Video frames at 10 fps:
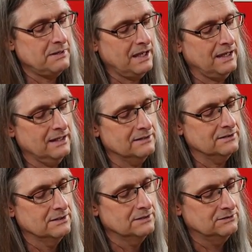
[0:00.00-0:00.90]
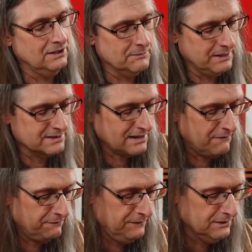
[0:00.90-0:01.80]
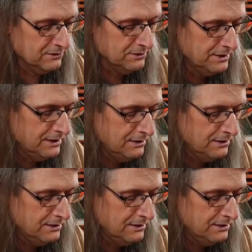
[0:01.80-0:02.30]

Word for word: making it to here because I feel